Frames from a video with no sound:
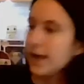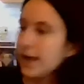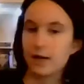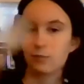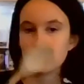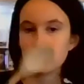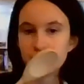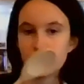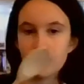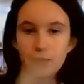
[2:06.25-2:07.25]
A wooden
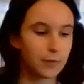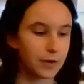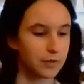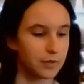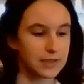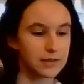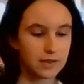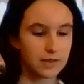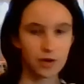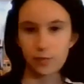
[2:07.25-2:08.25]
spoon for one of the
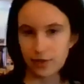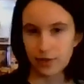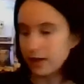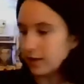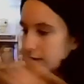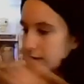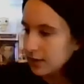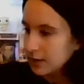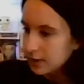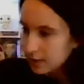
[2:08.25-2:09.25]
presents to go with that.
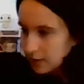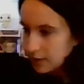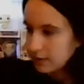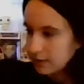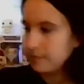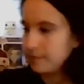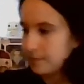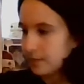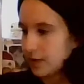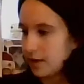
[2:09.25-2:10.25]

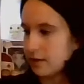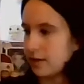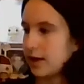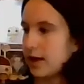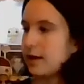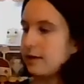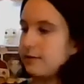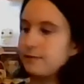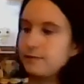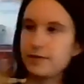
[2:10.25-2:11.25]
Then I
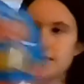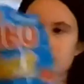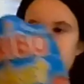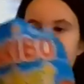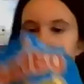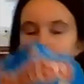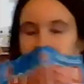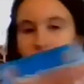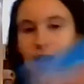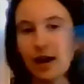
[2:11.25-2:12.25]
have these sweets. You
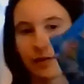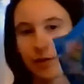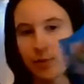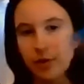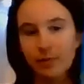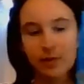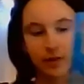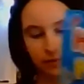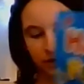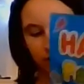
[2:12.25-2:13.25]
can tell I have opened them
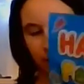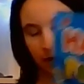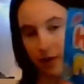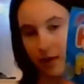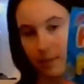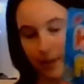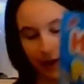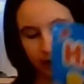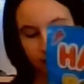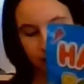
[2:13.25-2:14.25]
because I'm just going to put the little
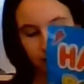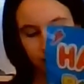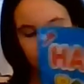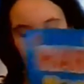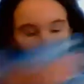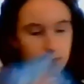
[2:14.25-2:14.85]
packets in.